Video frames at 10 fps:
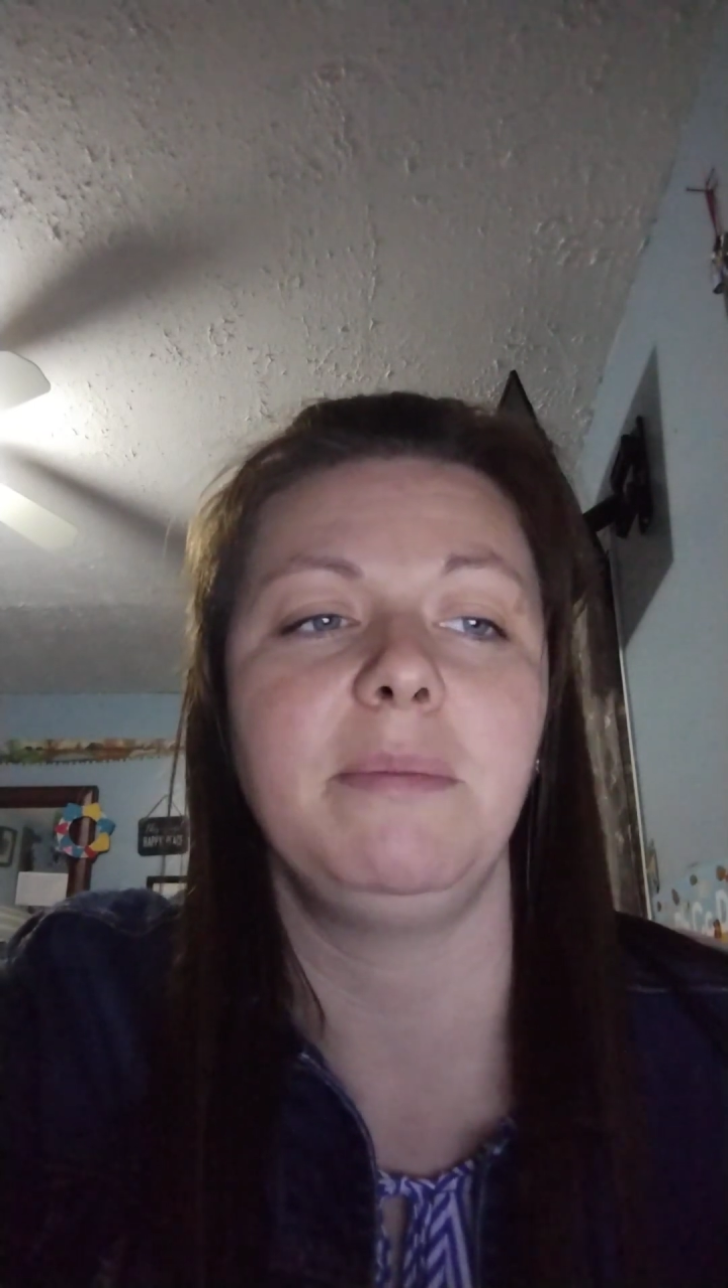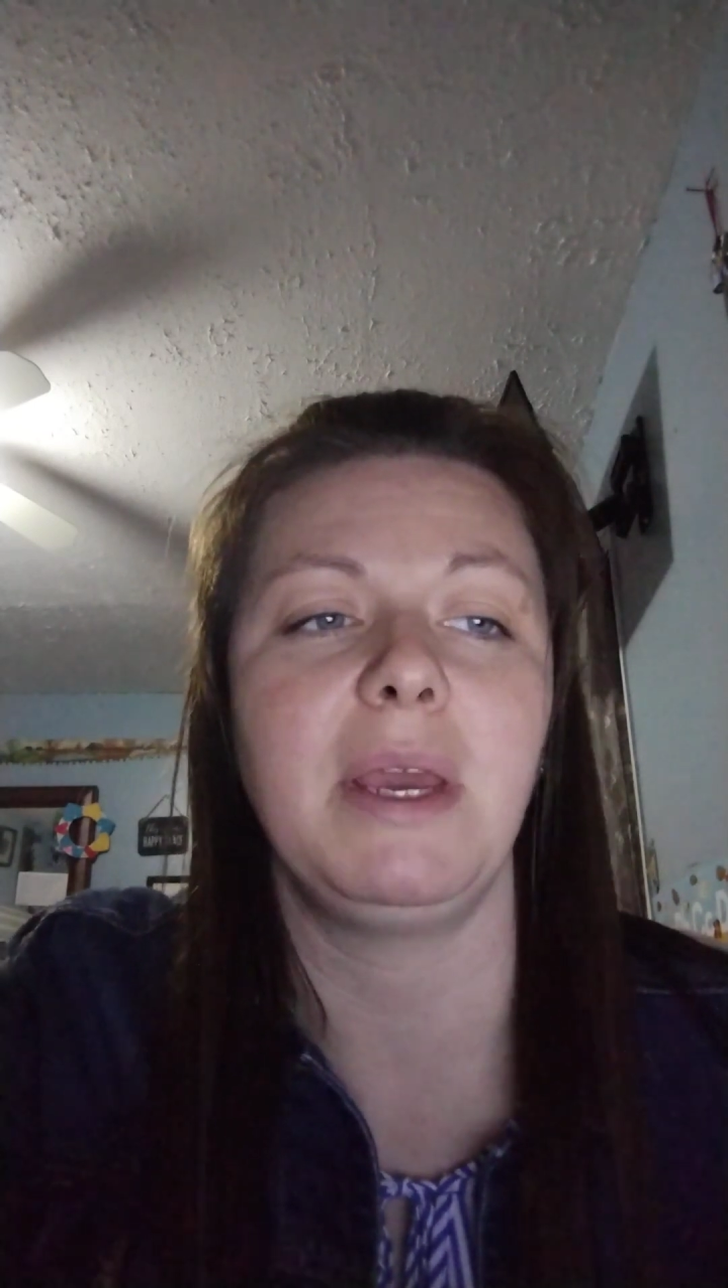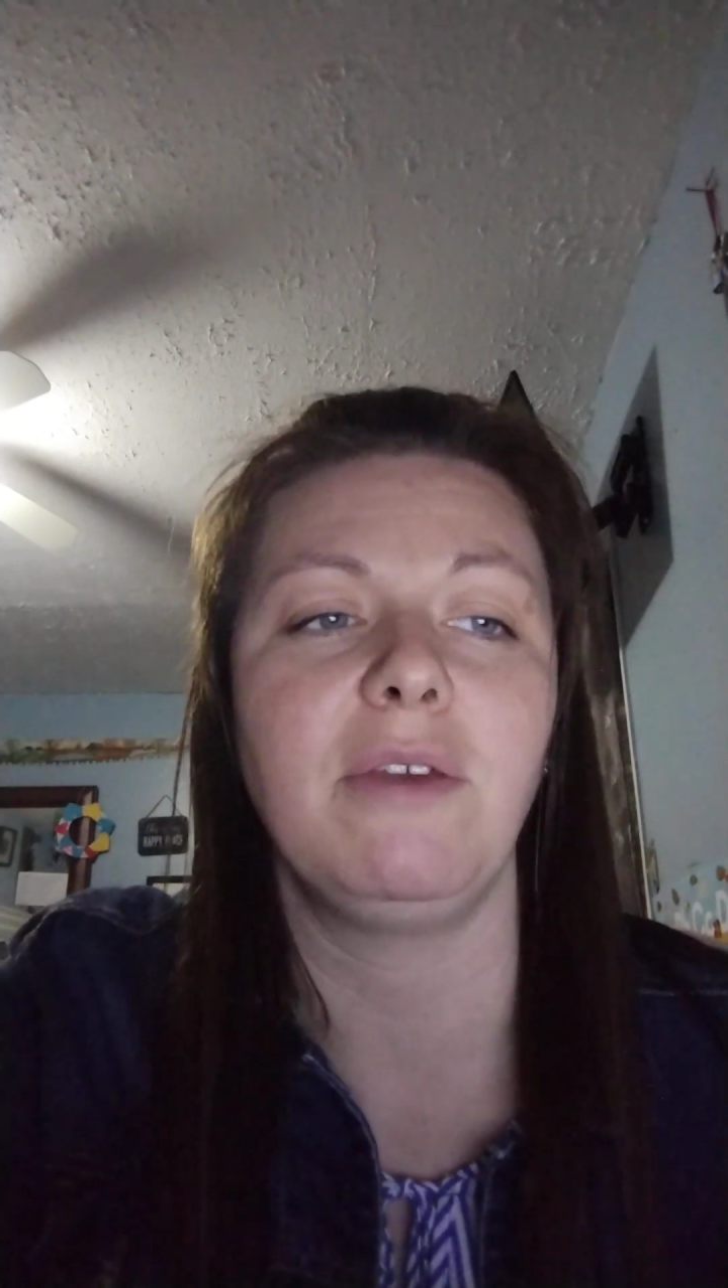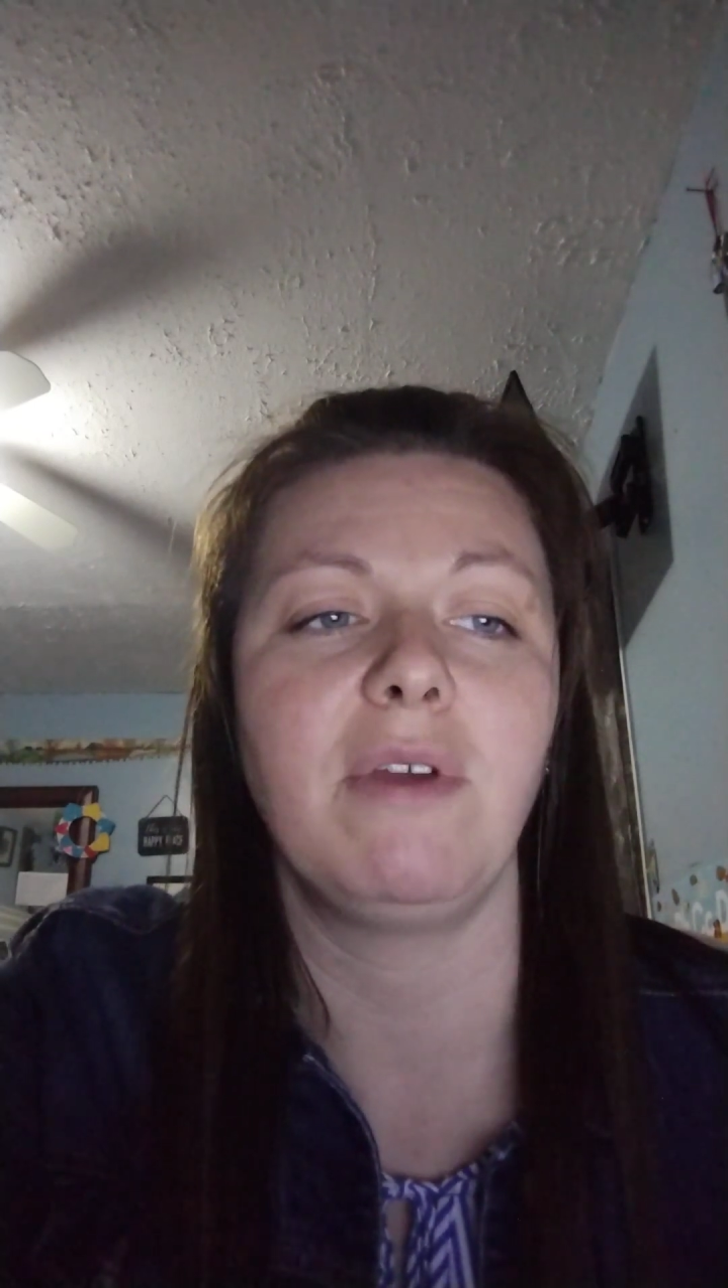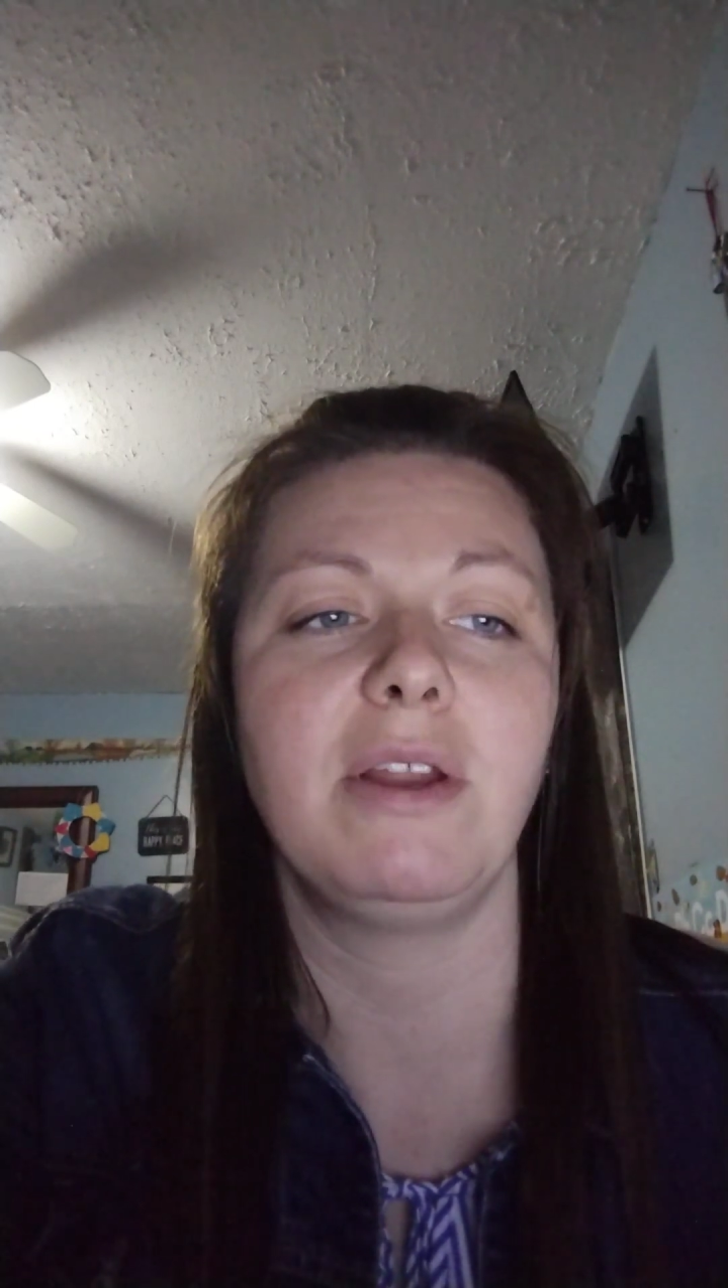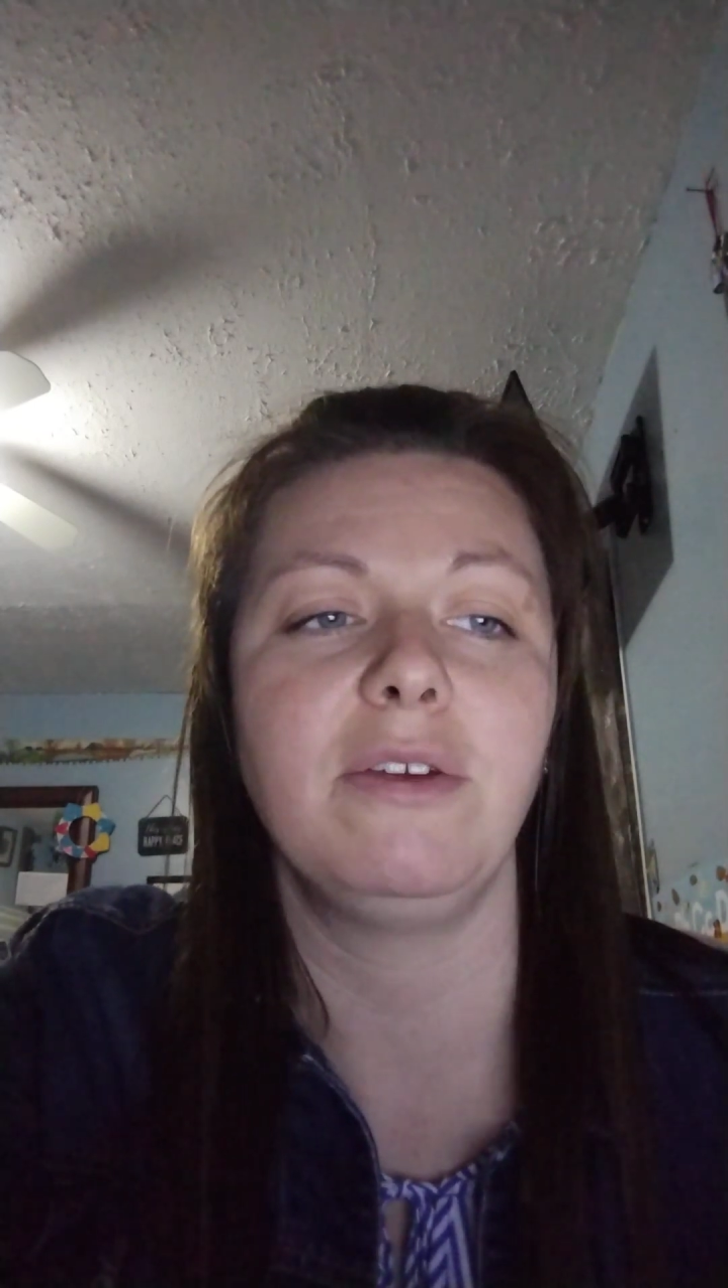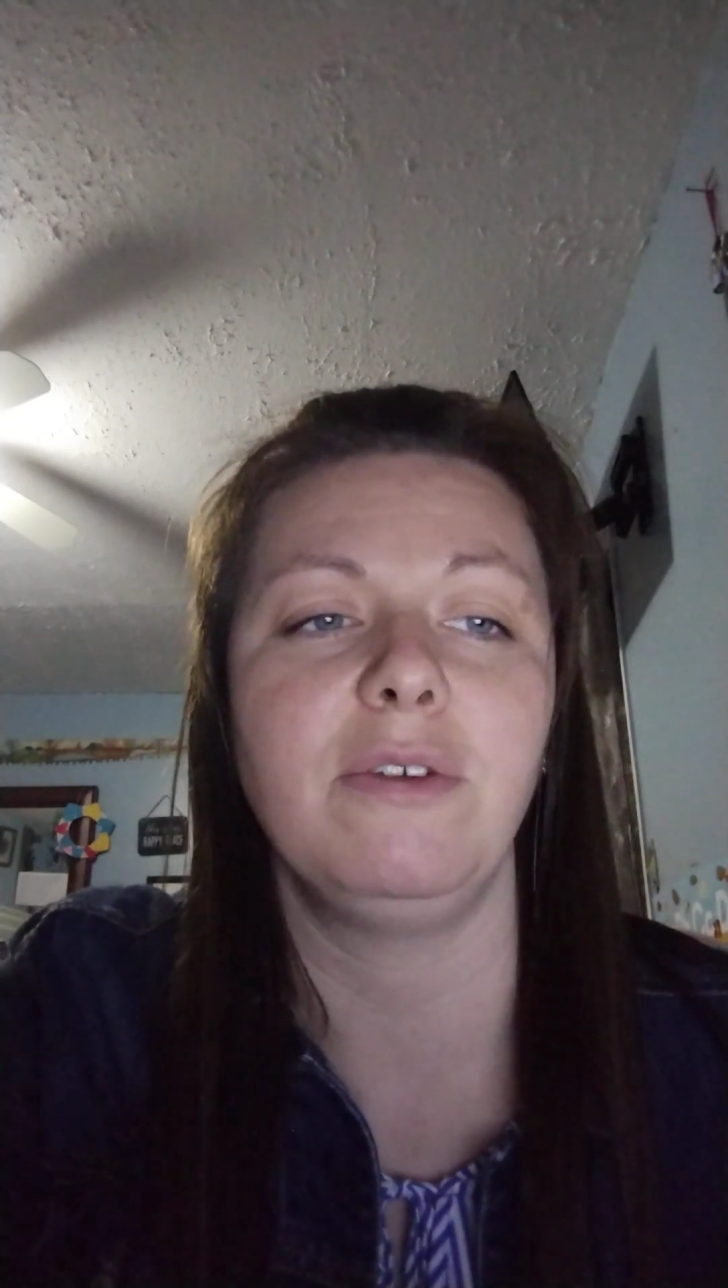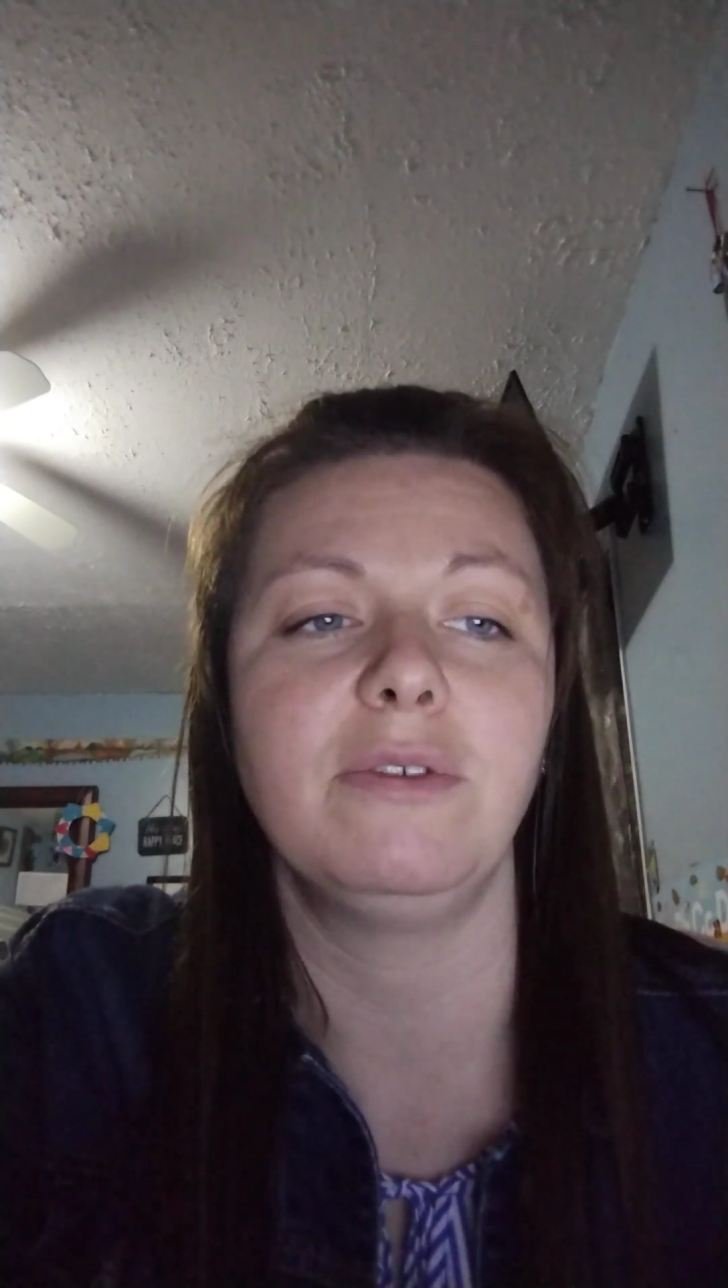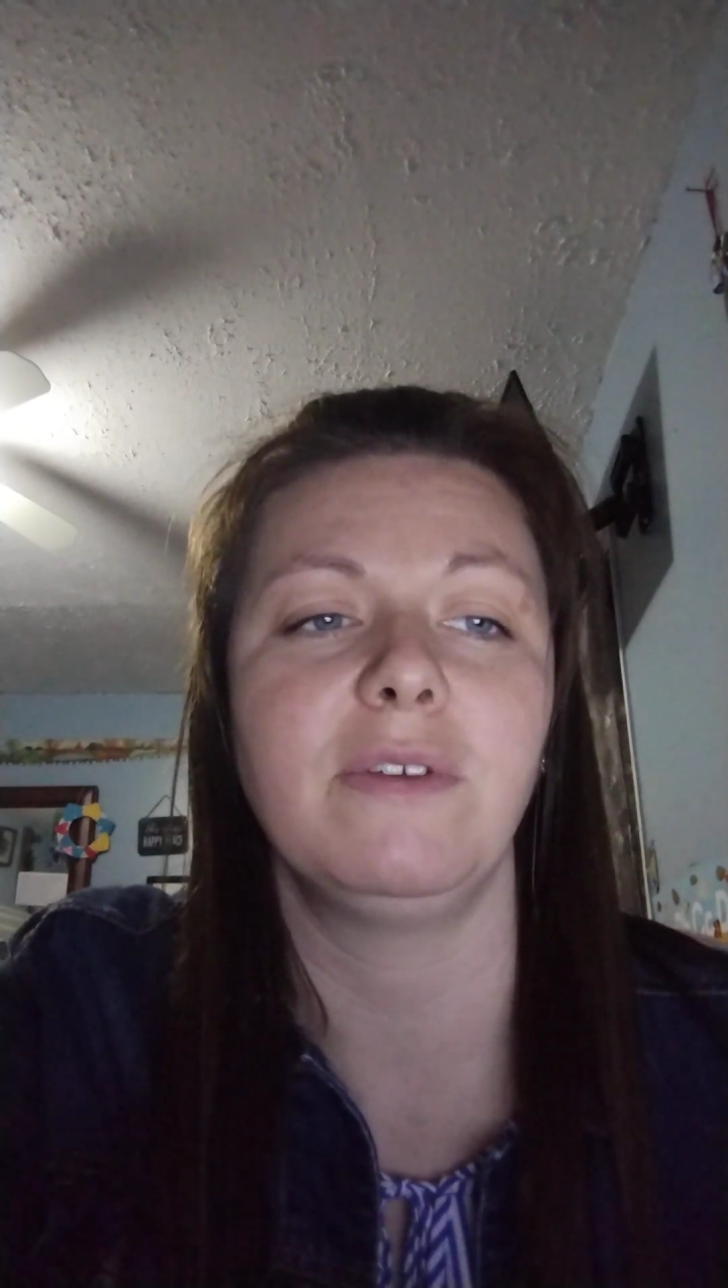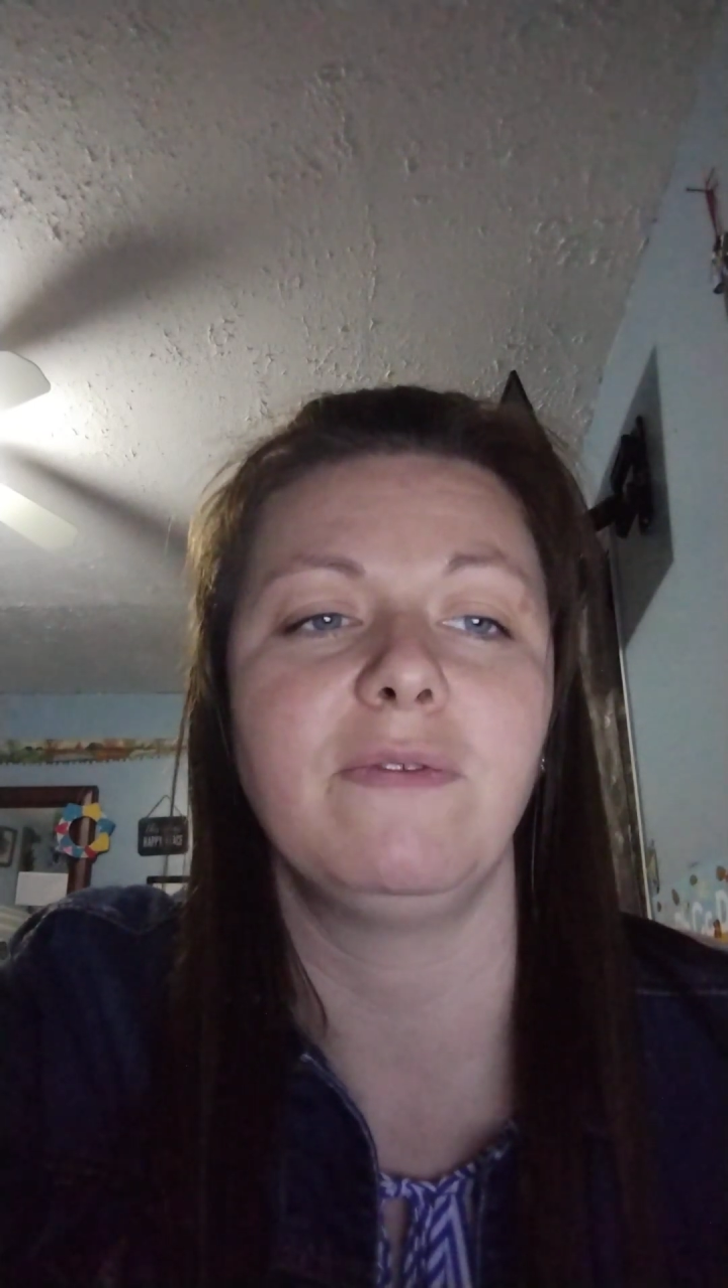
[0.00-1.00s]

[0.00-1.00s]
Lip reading: to make greater use